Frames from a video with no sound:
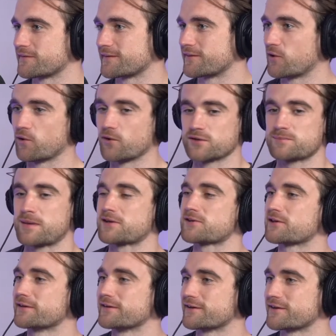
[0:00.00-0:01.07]

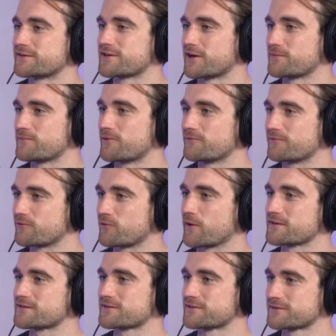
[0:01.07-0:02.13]
especially at a time of
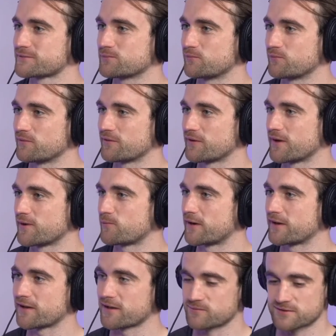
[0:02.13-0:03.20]
crisis, when
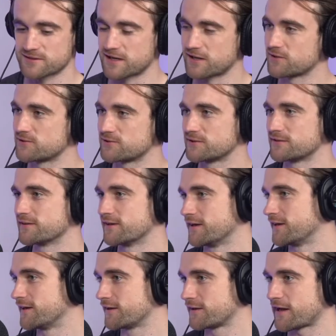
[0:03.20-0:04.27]
it comes to energy,
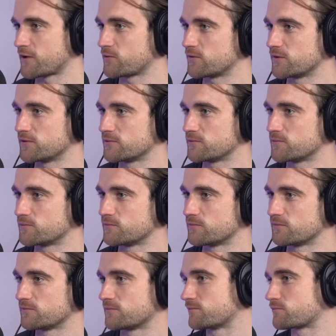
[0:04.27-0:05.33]
how do you
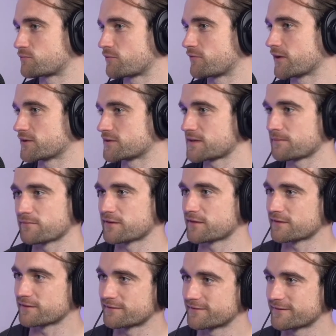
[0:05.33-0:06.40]
provide
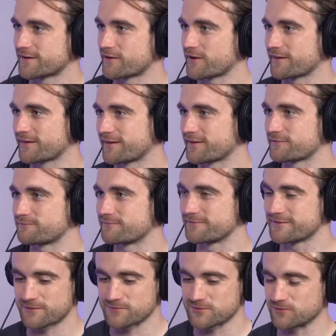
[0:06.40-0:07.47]
something,
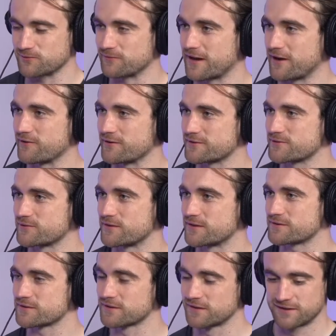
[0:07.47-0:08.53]
some sort of carrot to
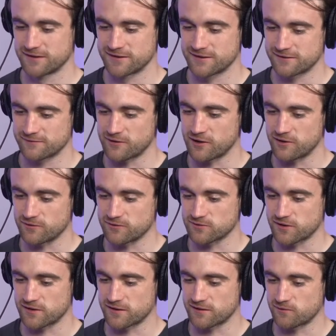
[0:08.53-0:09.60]
these large
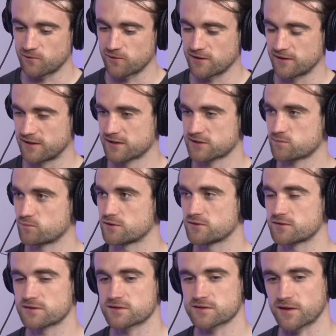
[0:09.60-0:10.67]
oil and gas
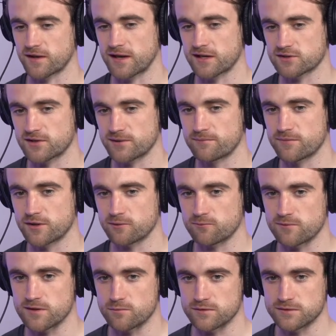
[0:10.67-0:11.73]
producers? And actually, Munich
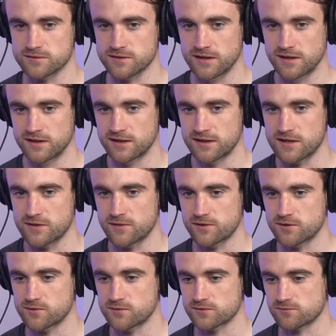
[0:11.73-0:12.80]
Re was in the
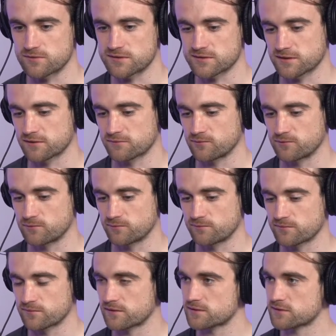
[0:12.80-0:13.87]
news recently for
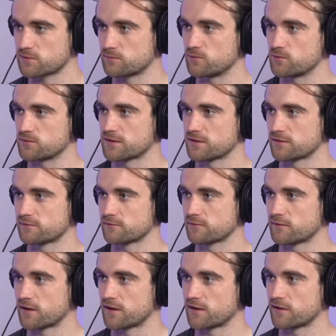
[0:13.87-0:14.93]
supporting
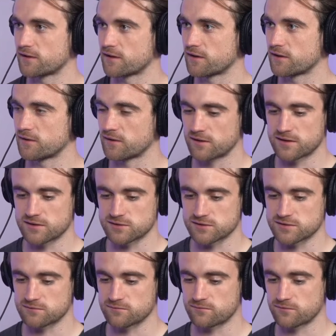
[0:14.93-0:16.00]
an
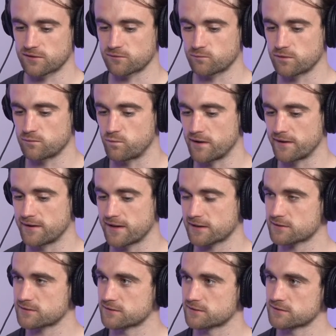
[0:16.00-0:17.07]
initiative with One
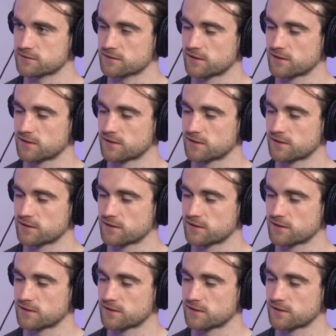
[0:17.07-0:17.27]
Nexus